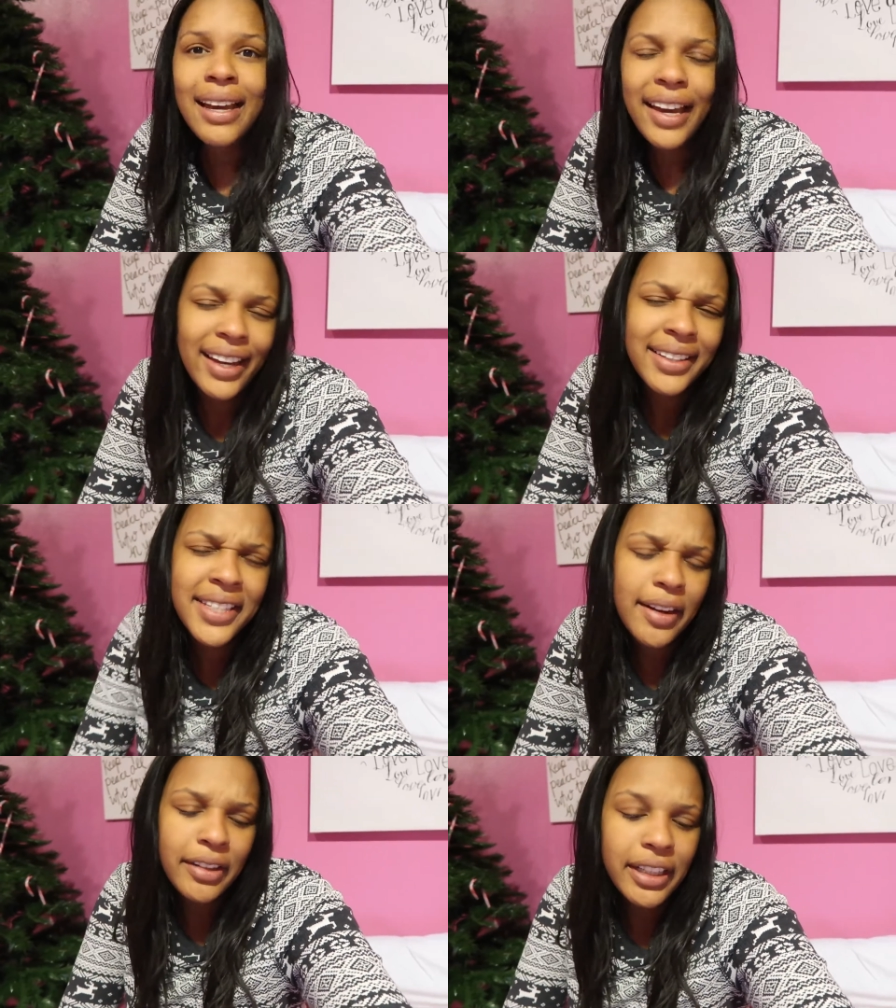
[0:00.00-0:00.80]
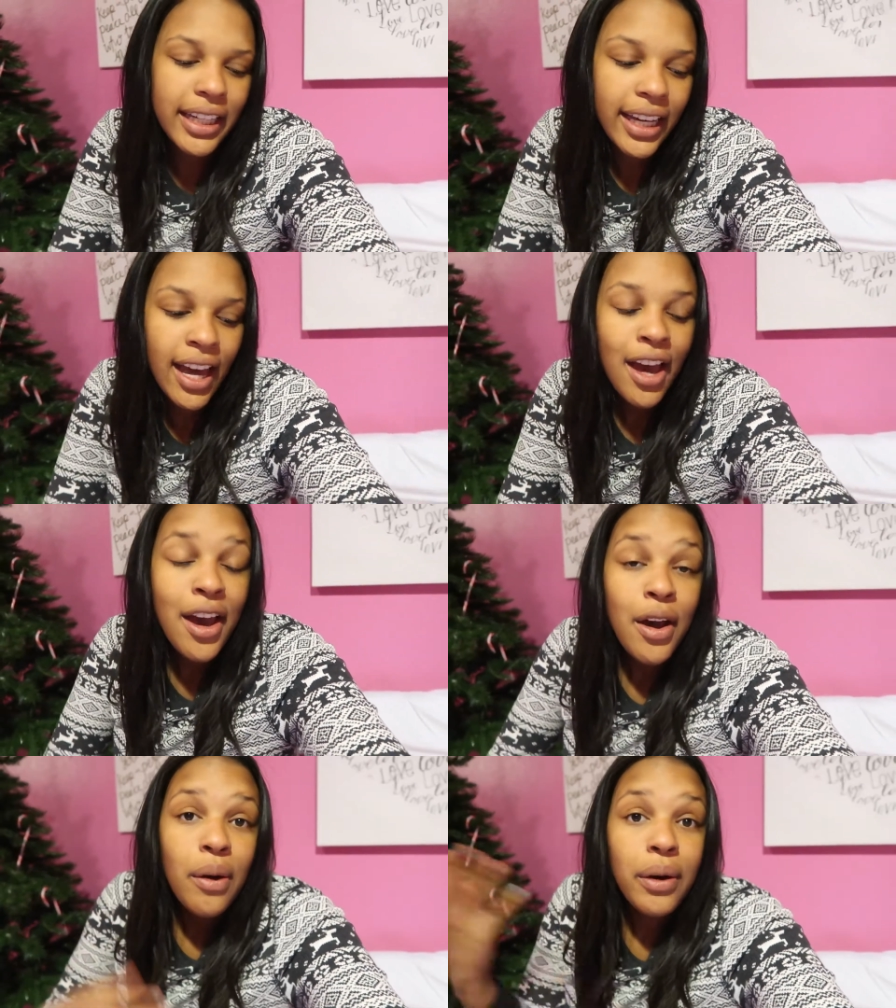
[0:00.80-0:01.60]
I guess, not really.
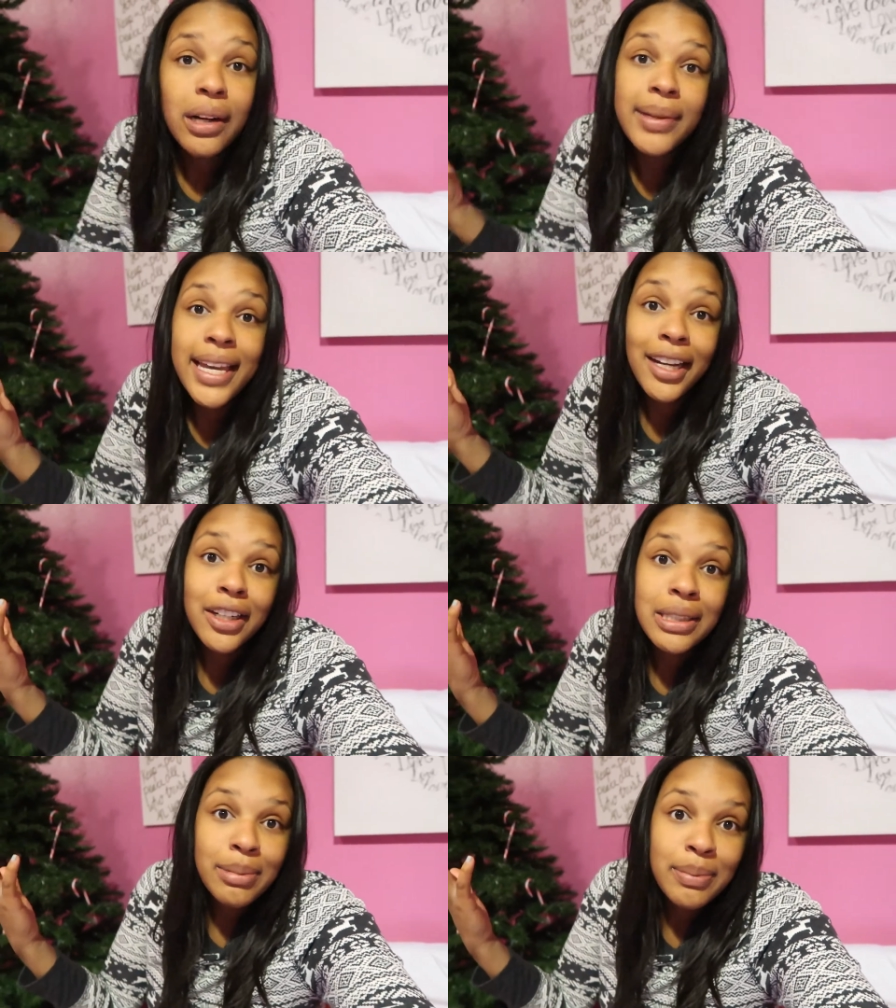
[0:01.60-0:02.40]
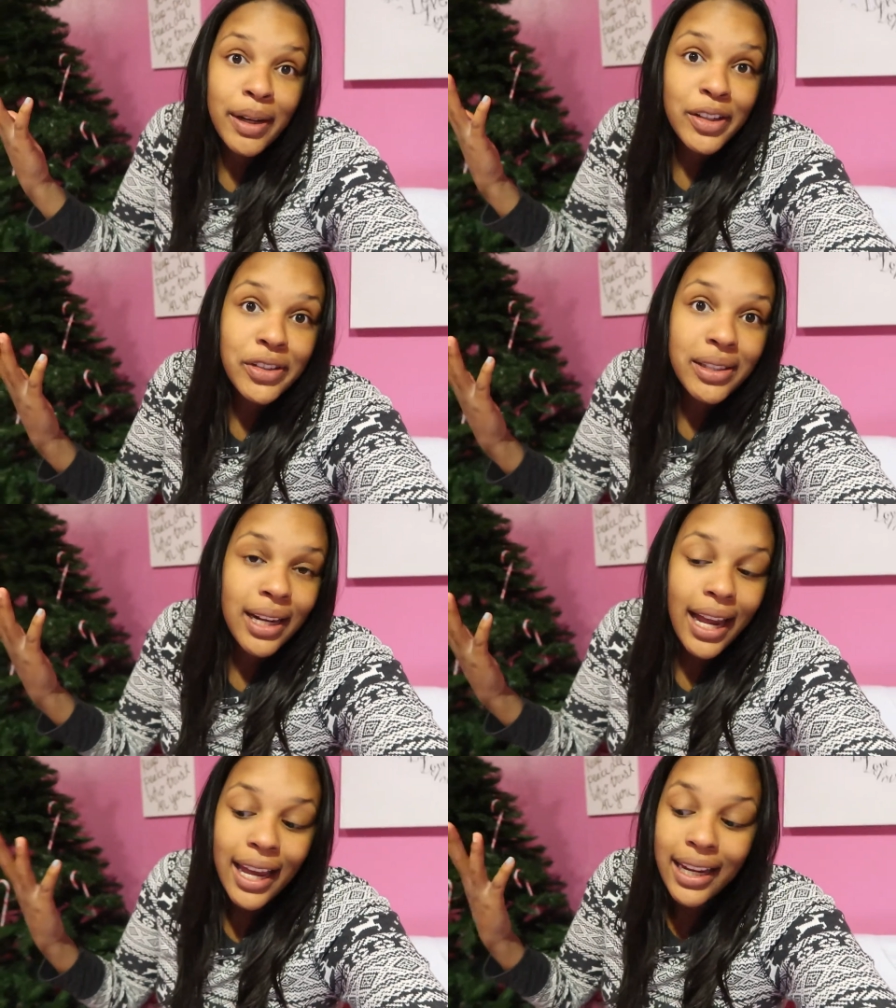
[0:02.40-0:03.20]
We're gonna be taking Christmas pictures
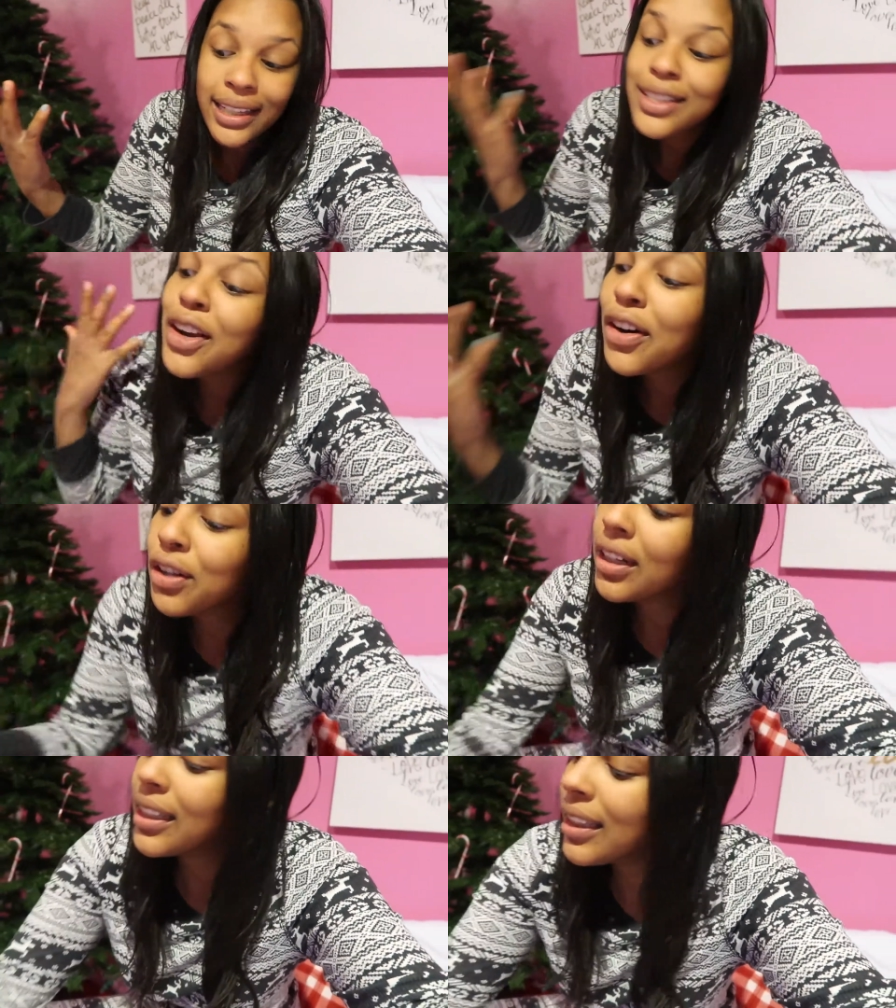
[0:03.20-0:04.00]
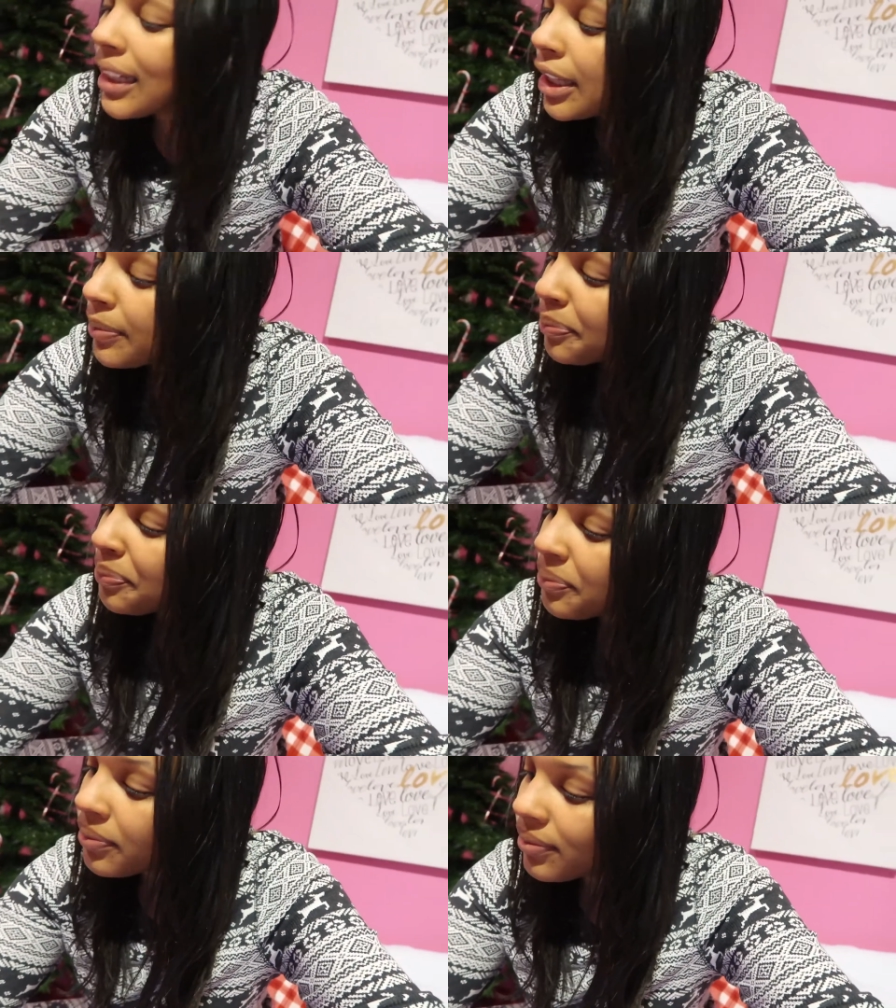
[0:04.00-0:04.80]
tonight. It is currently
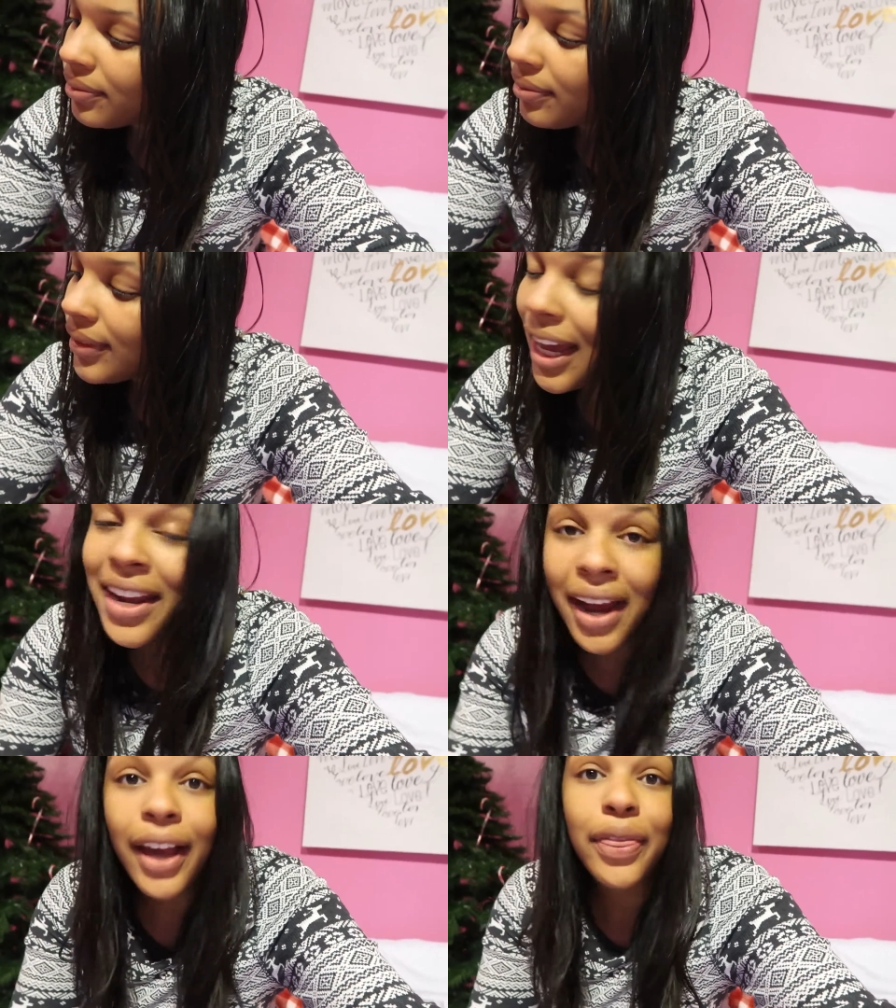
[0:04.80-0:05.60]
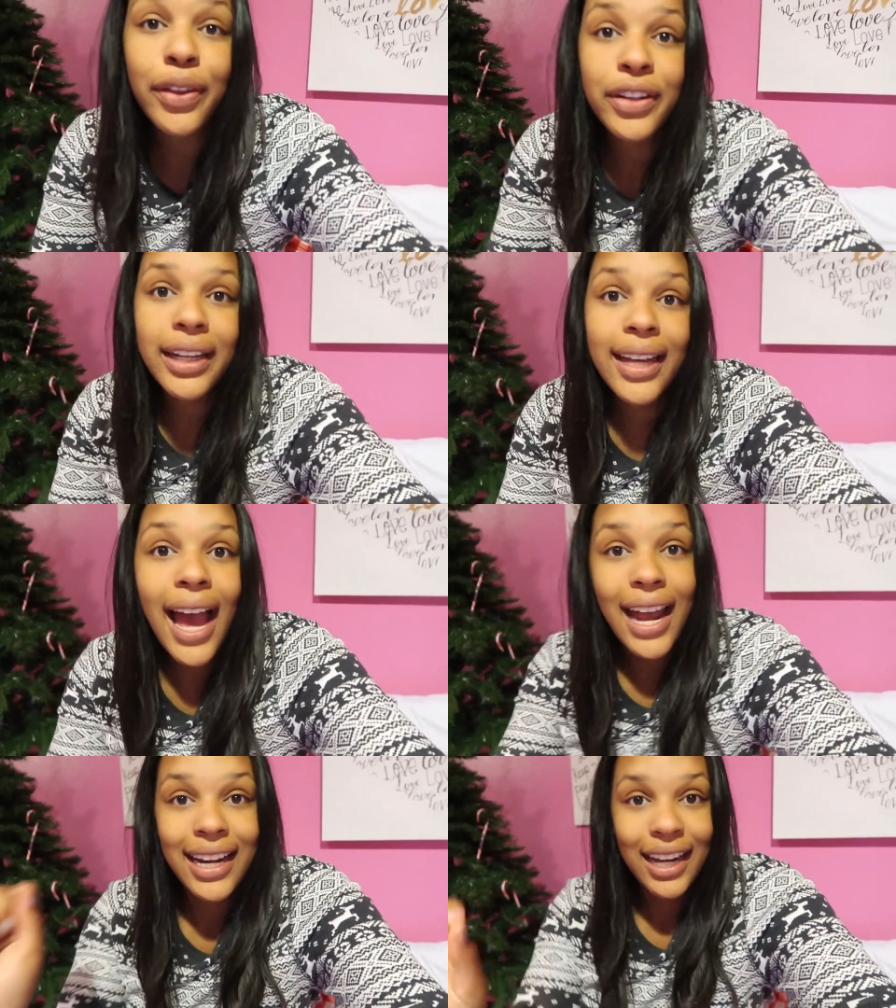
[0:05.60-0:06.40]
9.30
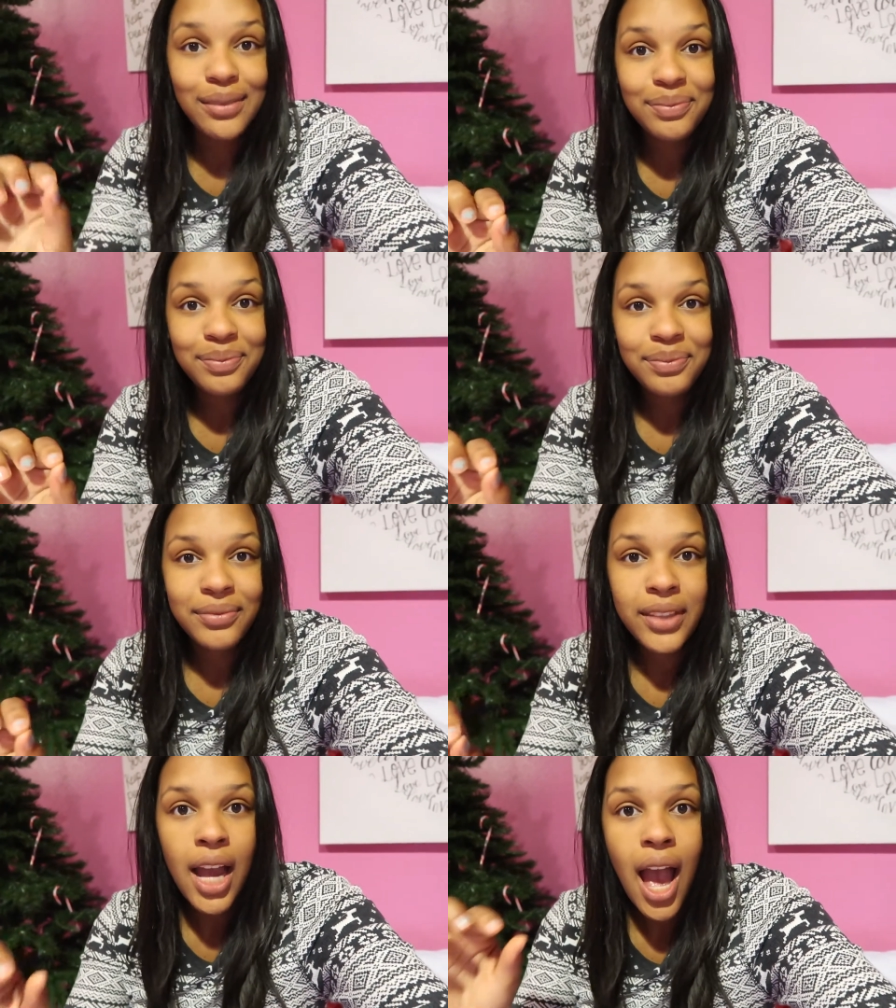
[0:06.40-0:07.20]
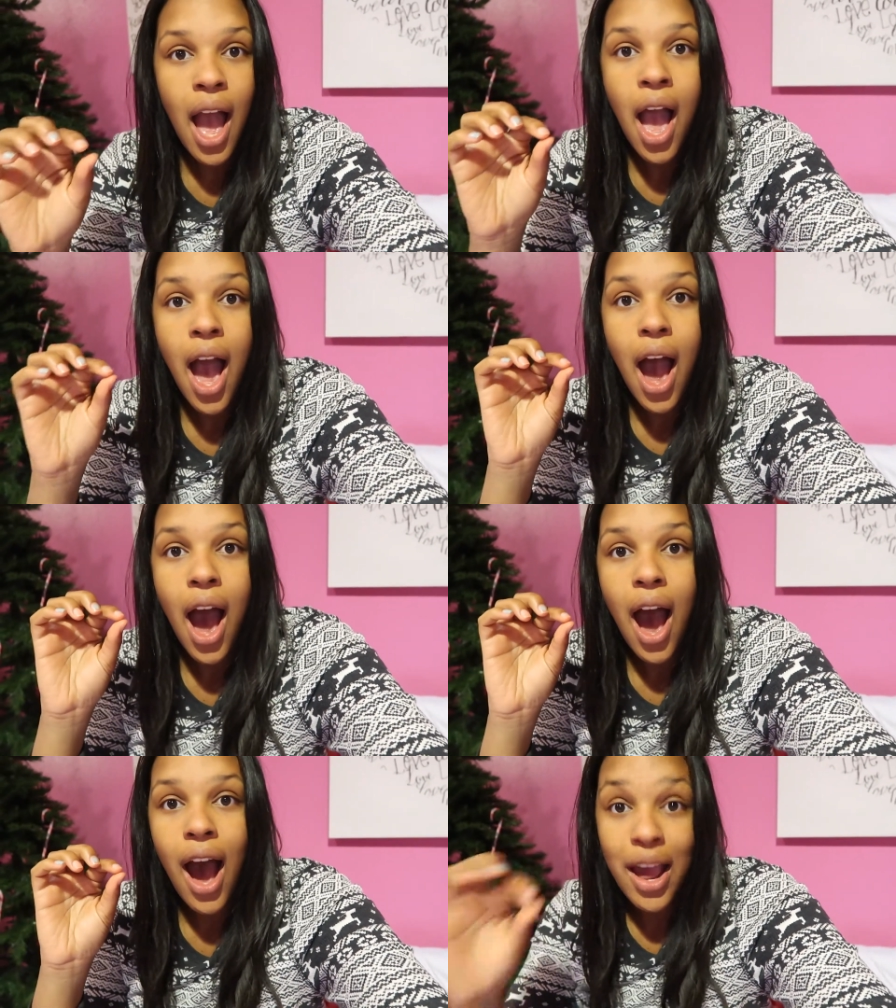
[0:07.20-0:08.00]
at night.
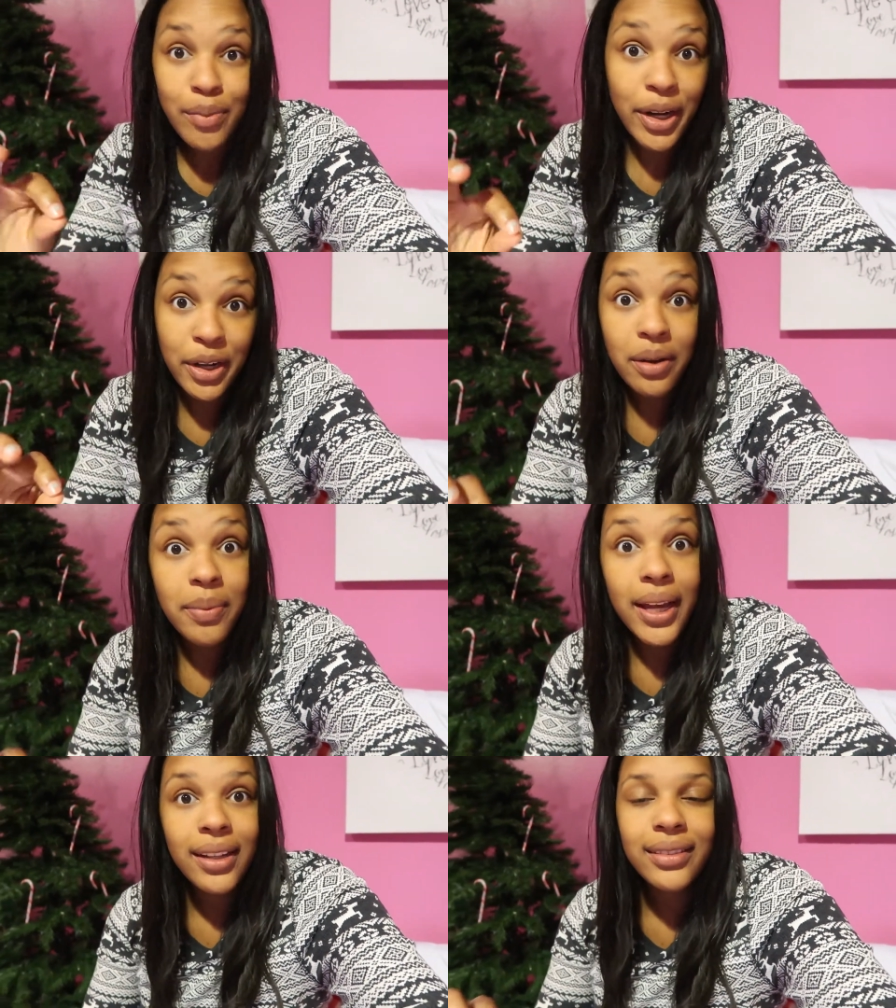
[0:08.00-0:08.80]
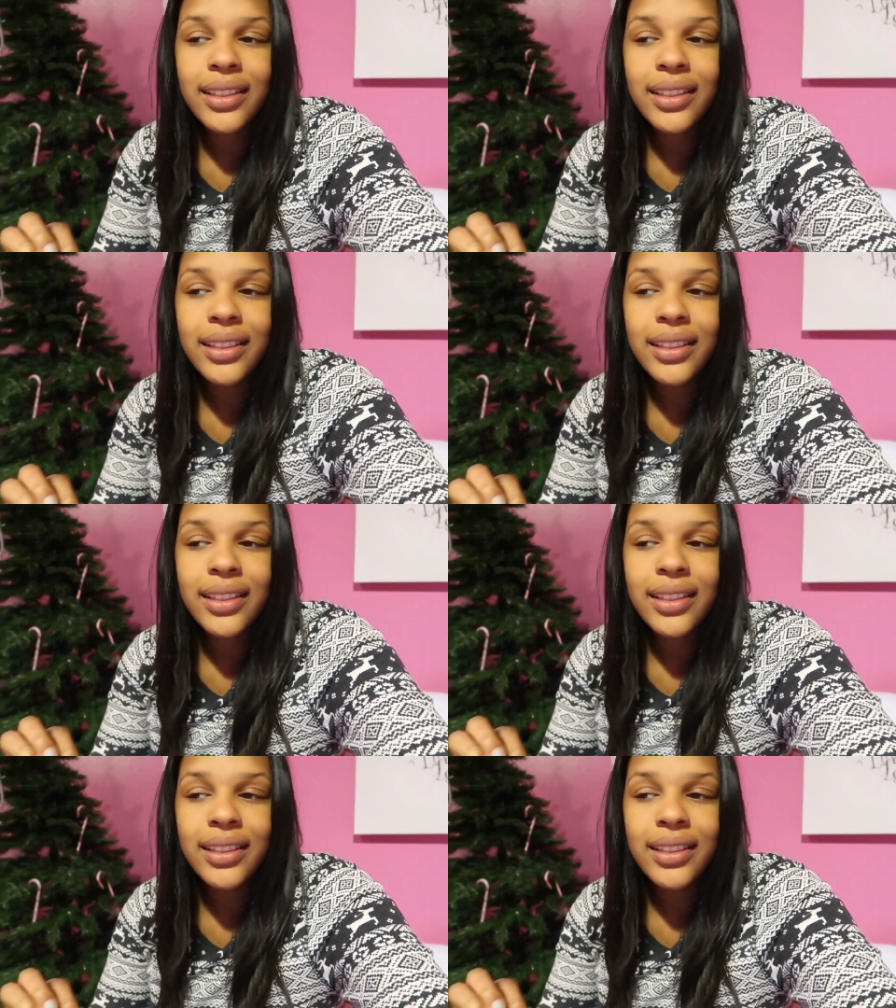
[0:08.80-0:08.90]
I'm ready to go to bed.